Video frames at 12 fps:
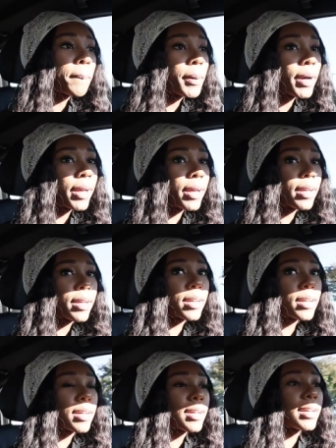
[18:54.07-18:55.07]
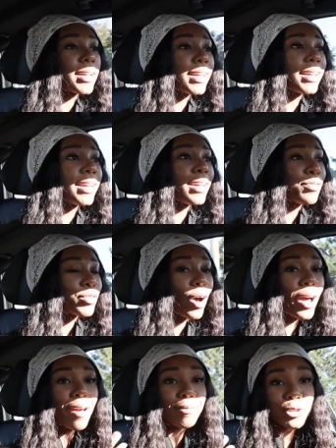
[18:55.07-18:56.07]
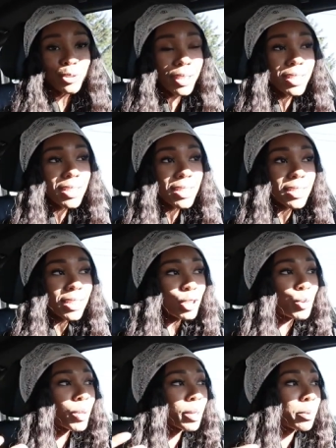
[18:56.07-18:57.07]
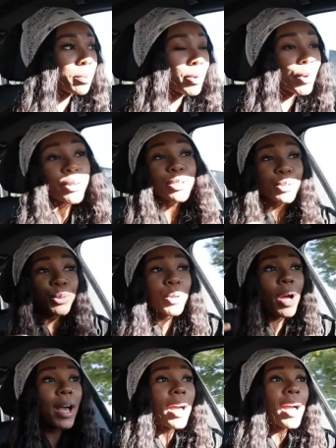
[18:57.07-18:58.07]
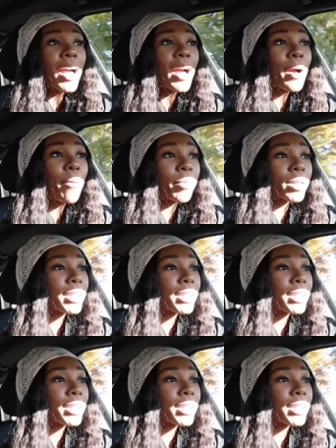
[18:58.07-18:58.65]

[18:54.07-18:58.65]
But if y'all have drinks that you want to put me on to,